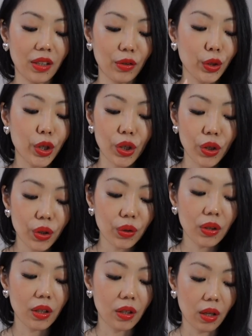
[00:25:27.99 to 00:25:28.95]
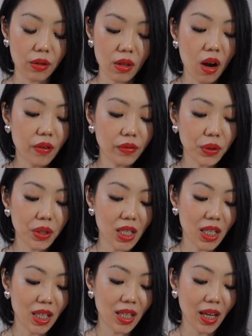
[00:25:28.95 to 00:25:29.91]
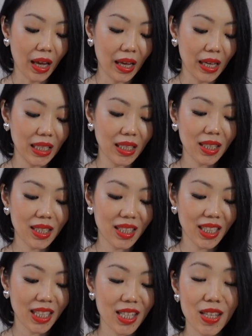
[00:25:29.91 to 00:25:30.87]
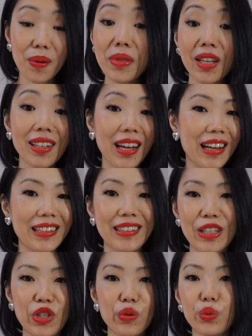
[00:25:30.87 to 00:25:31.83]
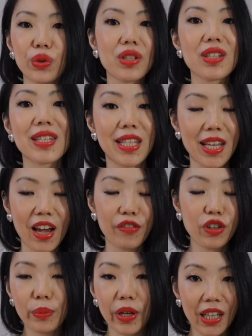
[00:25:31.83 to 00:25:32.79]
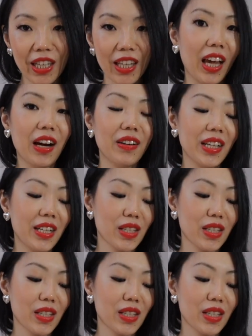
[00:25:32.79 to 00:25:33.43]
They're cute, they're, they're novelty, and it's something that you wouldn't see everybody carry.